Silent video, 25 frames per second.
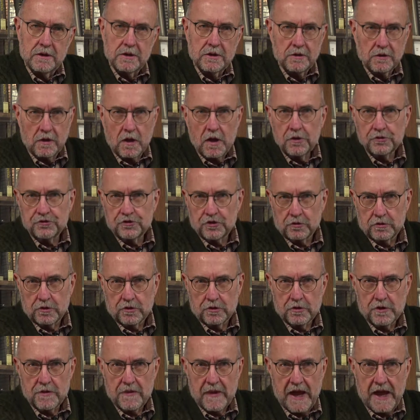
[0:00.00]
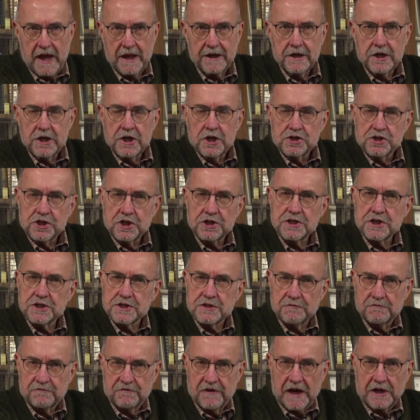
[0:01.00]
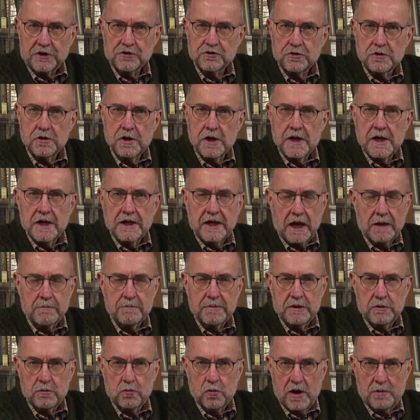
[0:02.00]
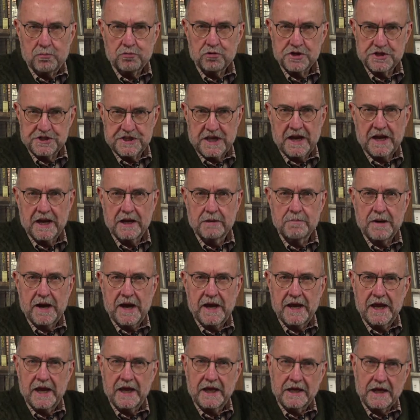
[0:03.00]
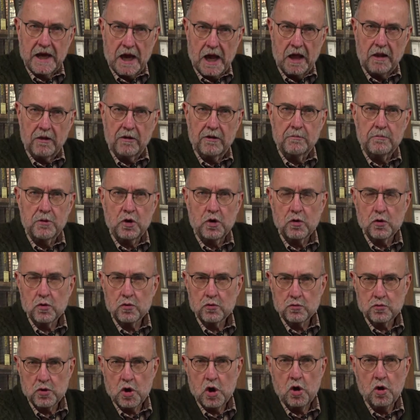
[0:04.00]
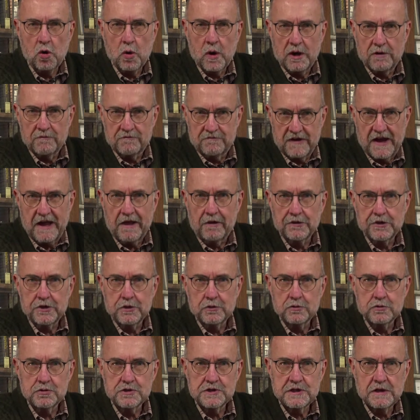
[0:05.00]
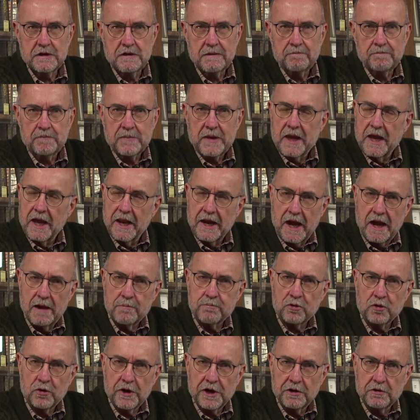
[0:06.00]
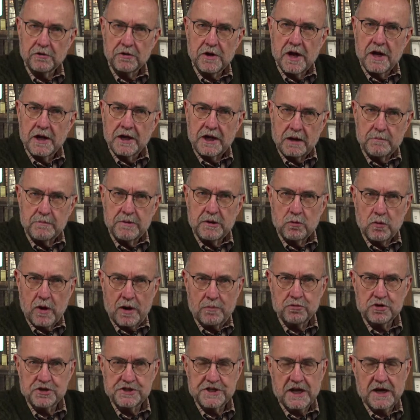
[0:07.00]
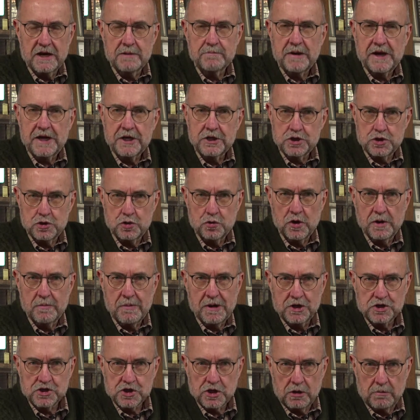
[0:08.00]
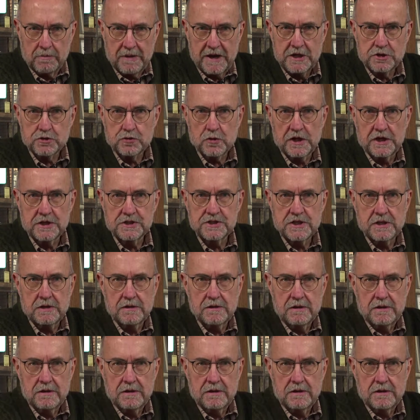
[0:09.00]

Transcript: You'll also learn that, just as a vector can be represented by a column or row of values, an operator can be represented by a two-dimensional matrix.